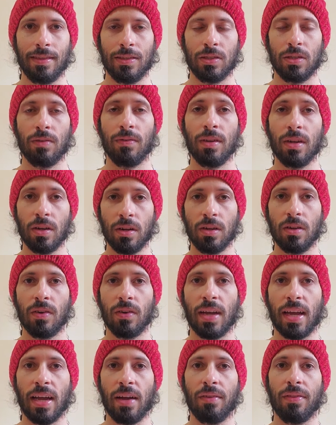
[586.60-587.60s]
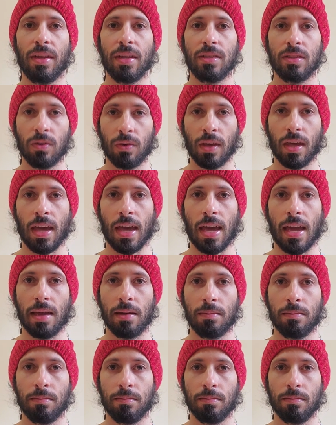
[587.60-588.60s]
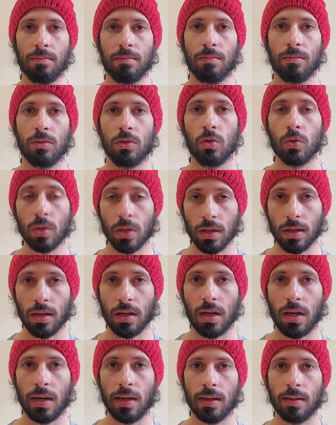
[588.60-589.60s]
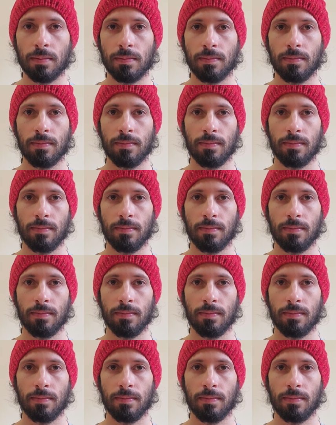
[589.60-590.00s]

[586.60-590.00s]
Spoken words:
So if you don't know how, that's okay. You can learn.